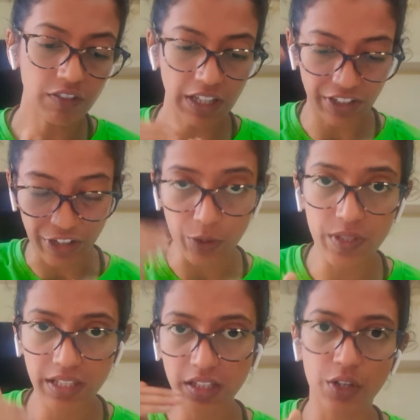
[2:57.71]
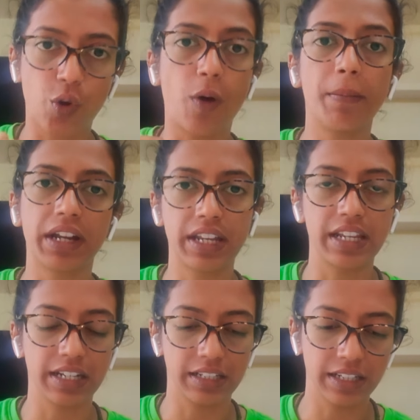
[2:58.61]
we are reducing the raw
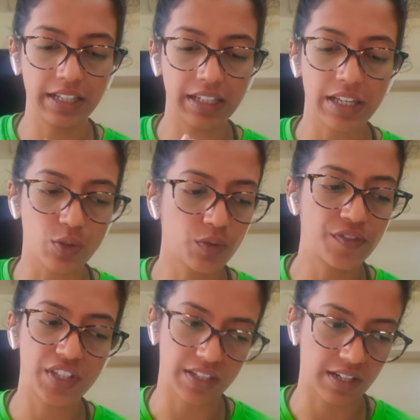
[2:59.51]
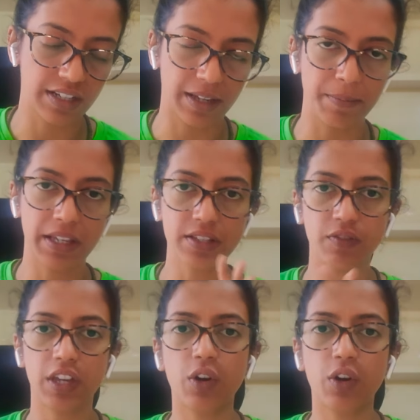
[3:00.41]
material in case of just-in-time because we are